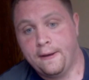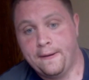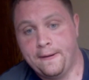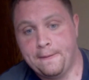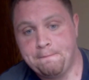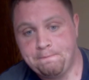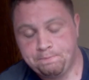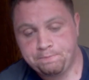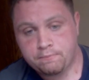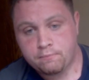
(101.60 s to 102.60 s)
Um,
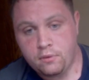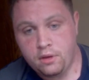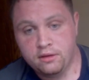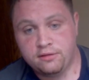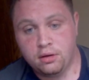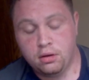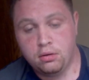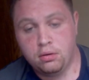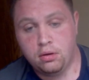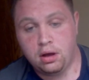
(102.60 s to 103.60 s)

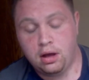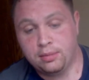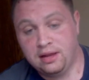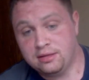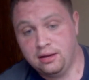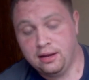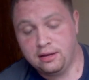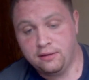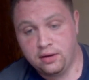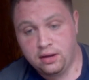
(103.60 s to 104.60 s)
so um, click the
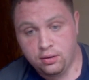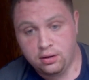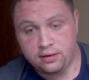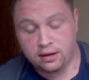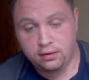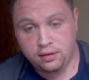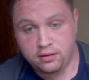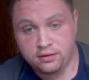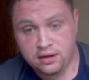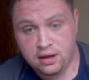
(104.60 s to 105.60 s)
link in the video. It'll take you to the
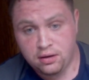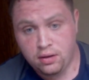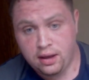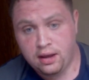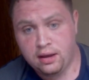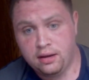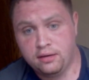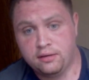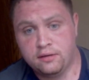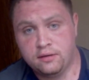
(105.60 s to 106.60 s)
other channel
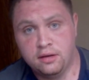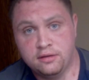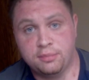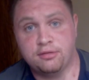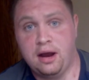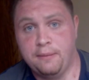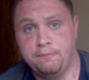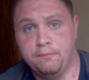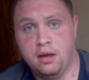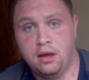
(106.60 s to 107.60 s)
and
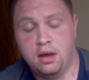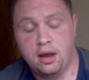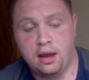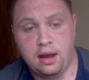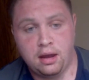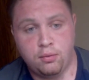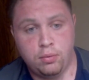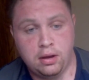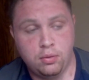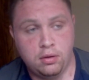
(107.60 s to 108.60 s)
subscribe.
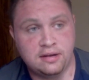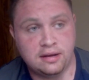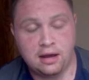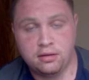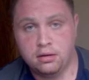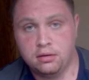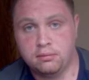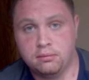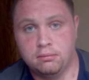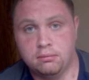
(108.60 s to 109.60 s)
And we will
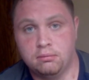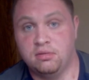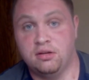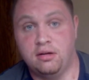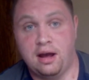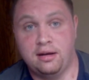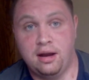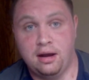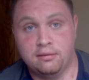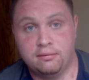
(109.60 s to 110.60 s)
together learn how to
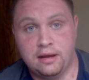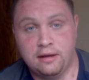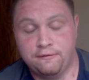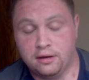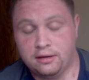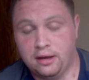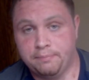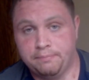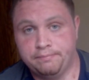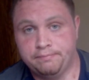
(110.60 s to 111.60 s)
not get fucked
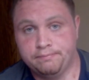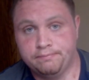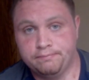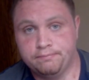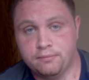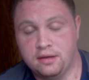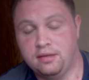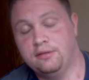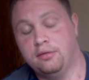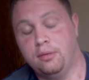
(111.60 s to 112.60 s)
up.
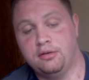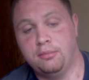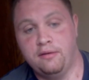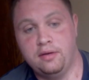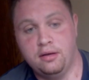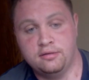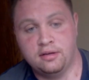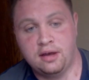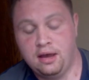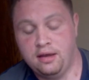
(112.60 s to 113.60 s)
Thanks for watching my
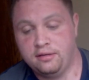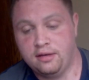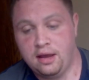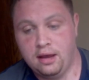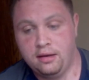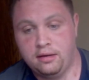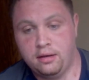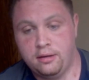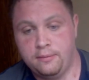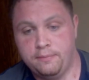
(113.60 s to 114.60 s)
videos, guys. And,
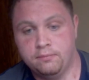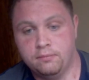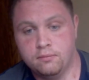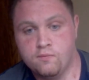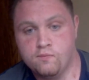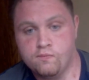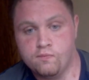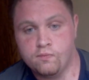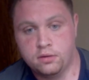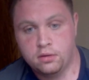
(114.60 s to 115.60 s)
um,
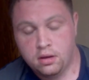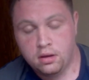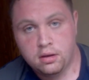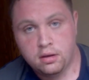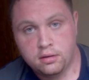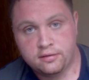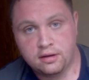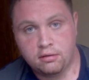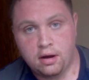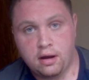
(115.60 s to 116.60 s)

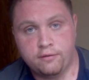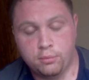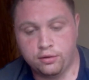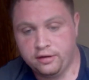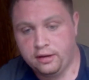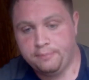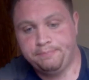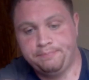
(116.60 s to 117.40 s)
stick around for more shit.